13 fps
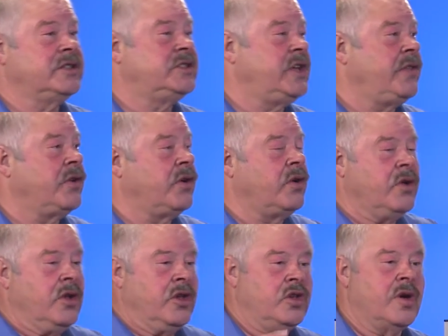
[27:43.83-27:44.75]
as either
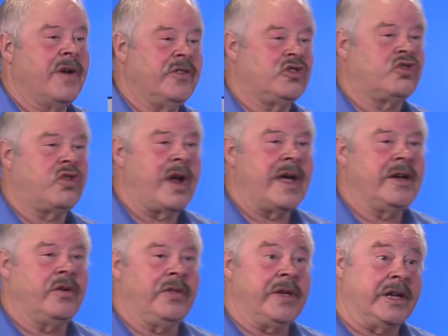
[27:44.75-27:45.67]
you have a
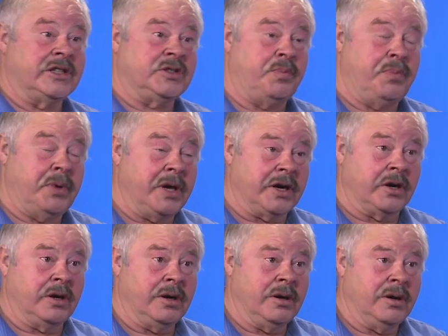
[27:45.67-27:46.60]
triangle that gets
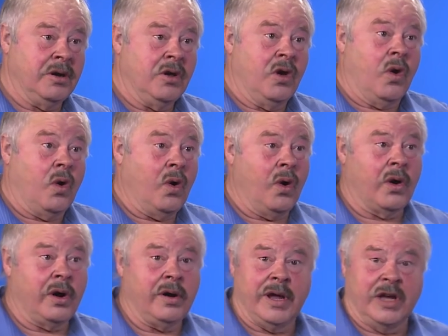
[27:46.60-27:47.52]
bigger
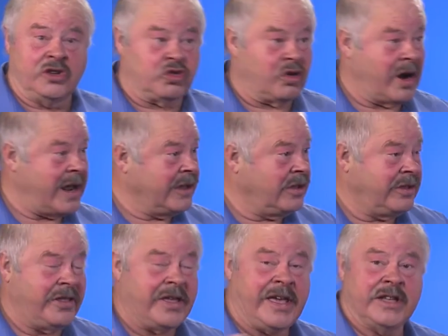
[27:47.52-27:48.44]
or a
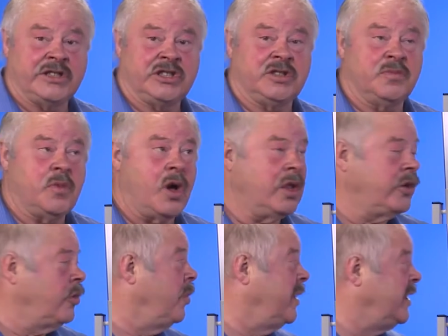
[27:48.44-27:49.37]
triangle that gets
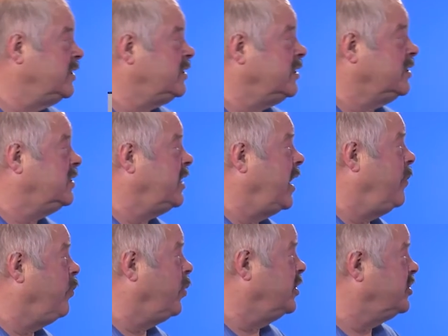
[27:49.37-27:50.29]
smaller, but it's the
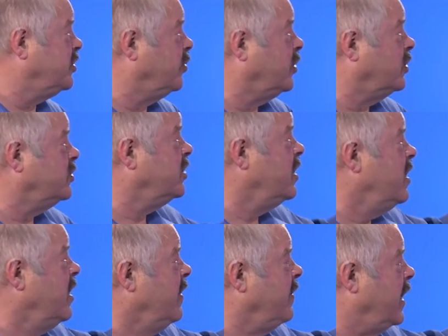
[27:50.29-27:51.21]
same principles.
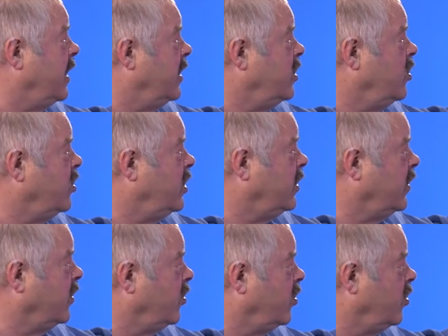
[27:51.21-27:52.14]
You need
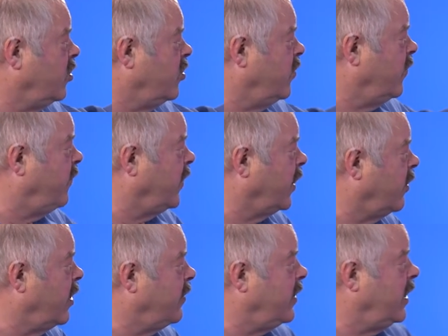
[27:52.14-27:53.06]
to
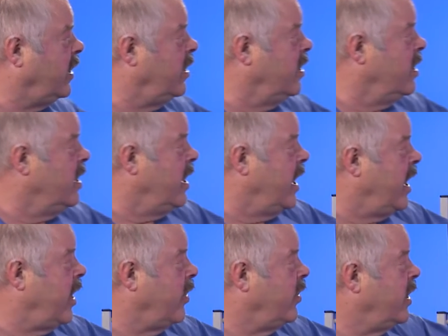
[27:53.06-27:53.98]
figure out the
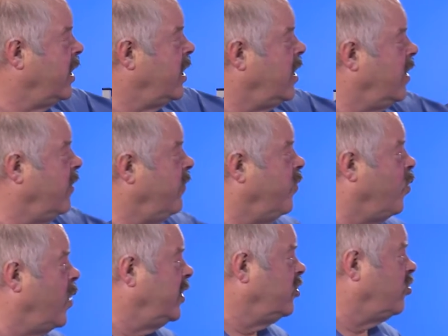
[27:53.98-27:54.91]
area of
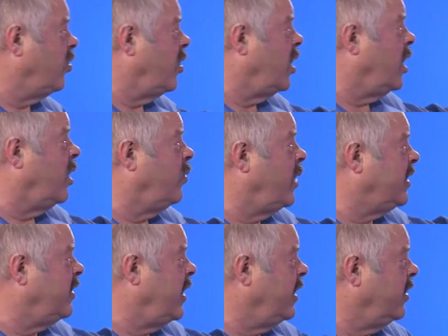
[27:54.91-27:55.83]
one
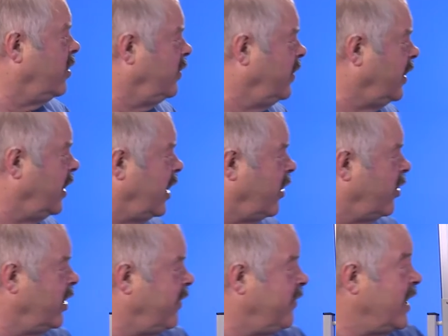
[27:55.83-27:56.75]
rectangle, the
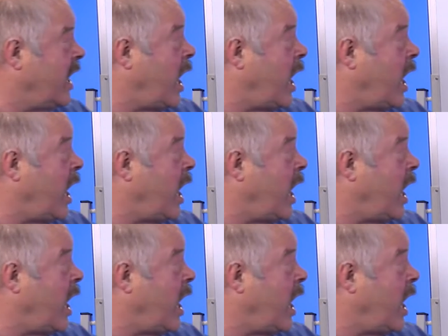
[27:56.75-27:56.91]
area of the